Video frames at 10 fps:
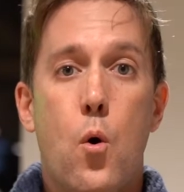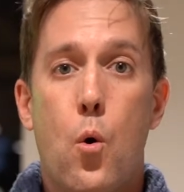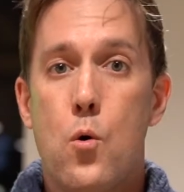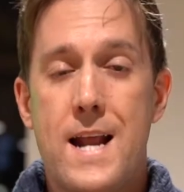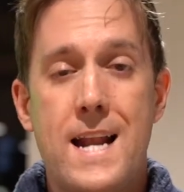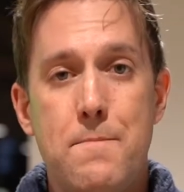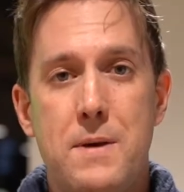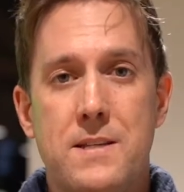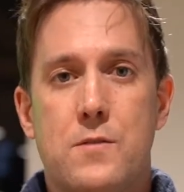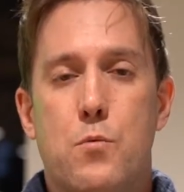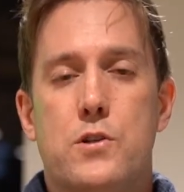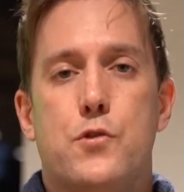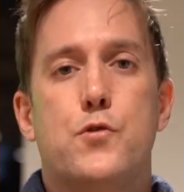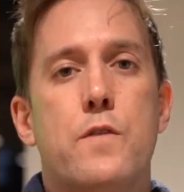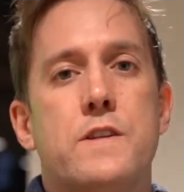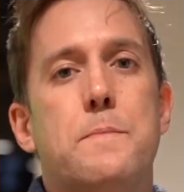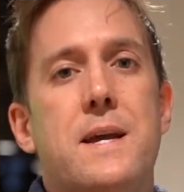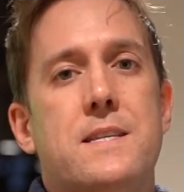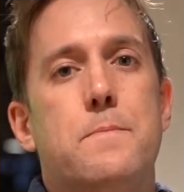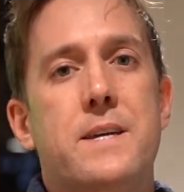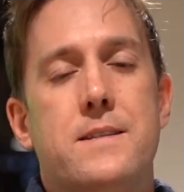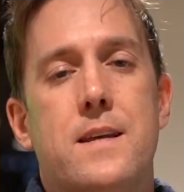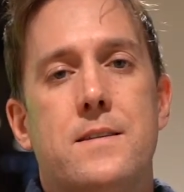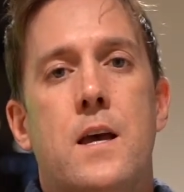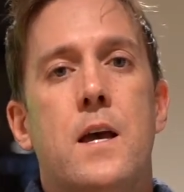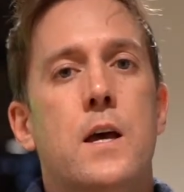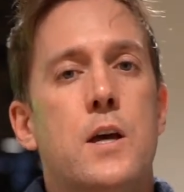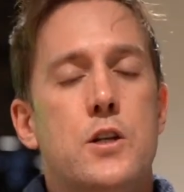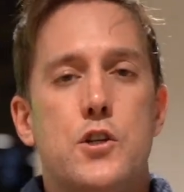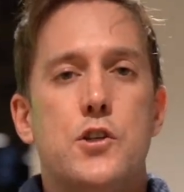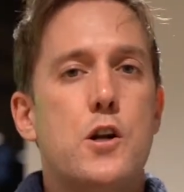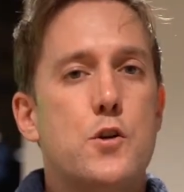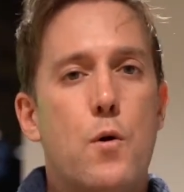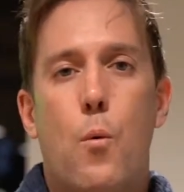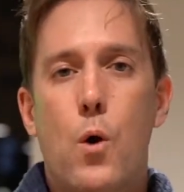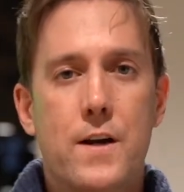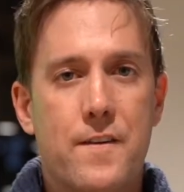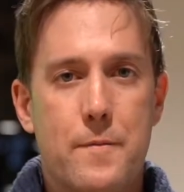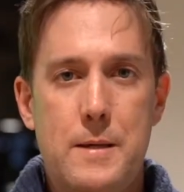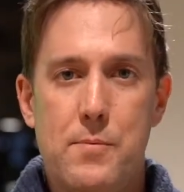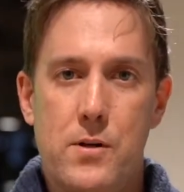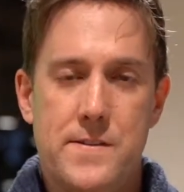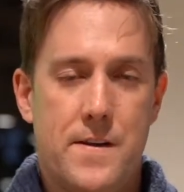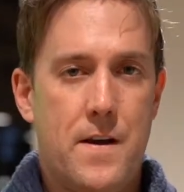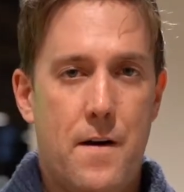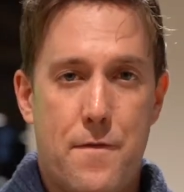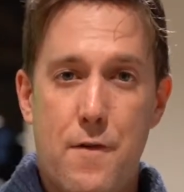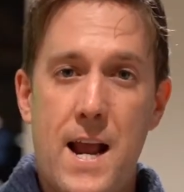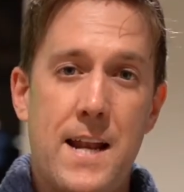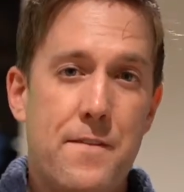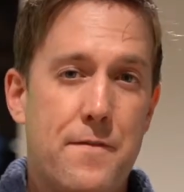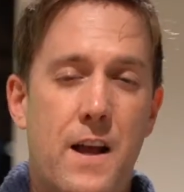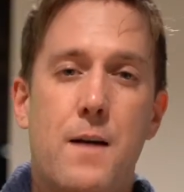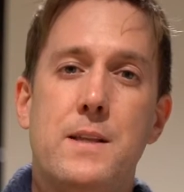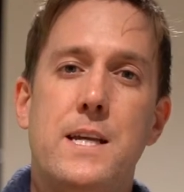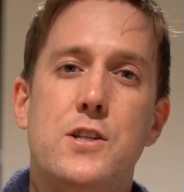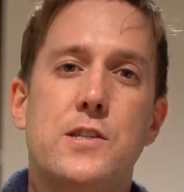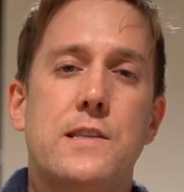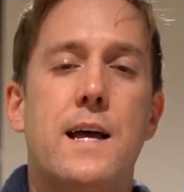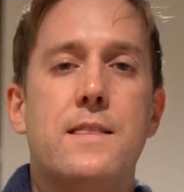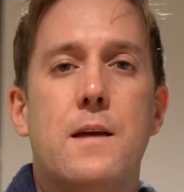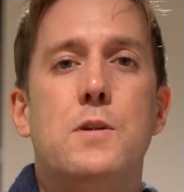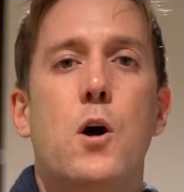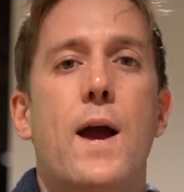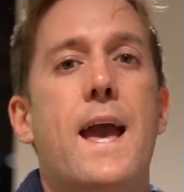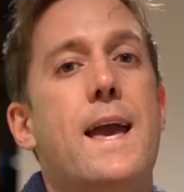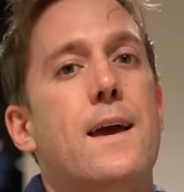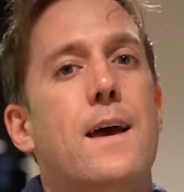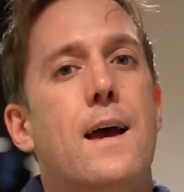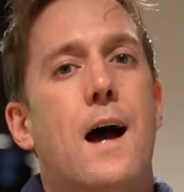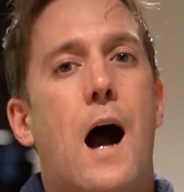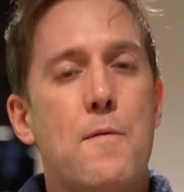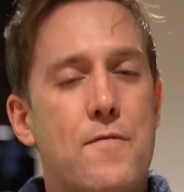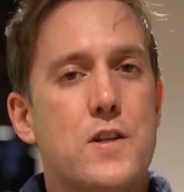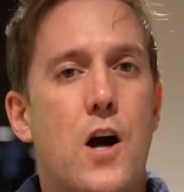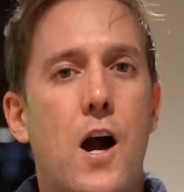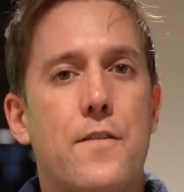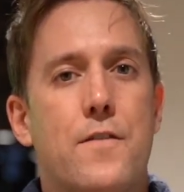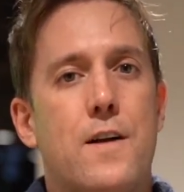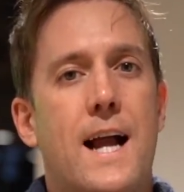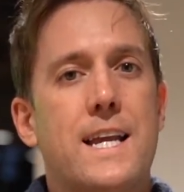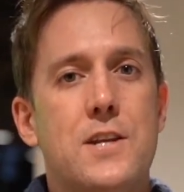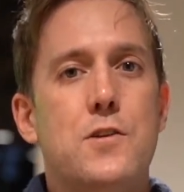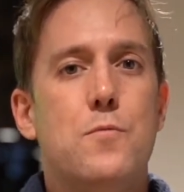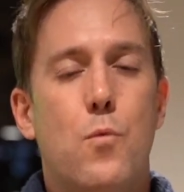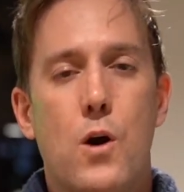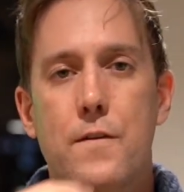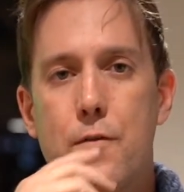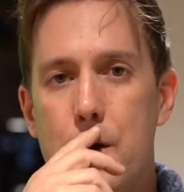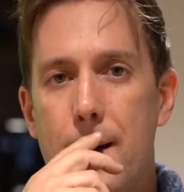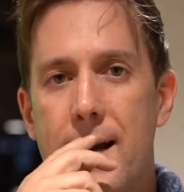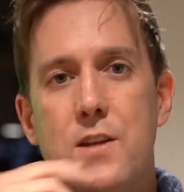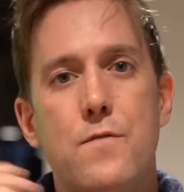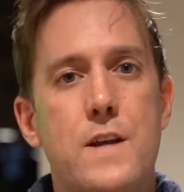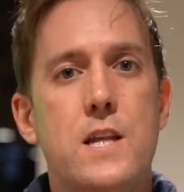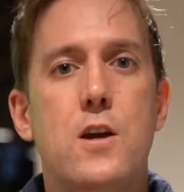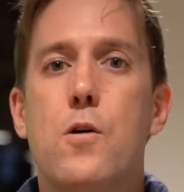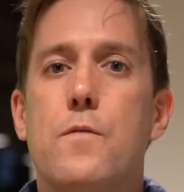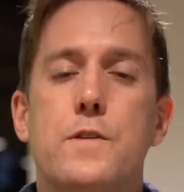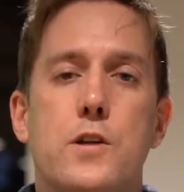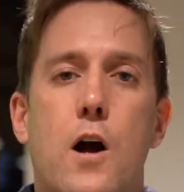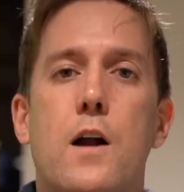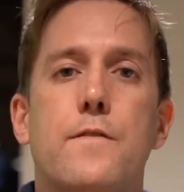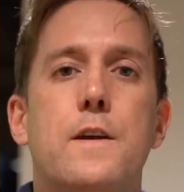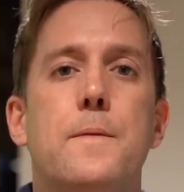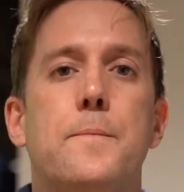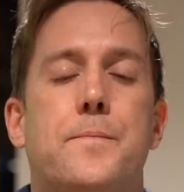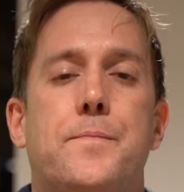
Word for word: or in any business where it's a service based business. Just start doing work for people. Is it a friend, family? Just let them know, hey, I'm a photographer. I can do work for you. I can do video, photography,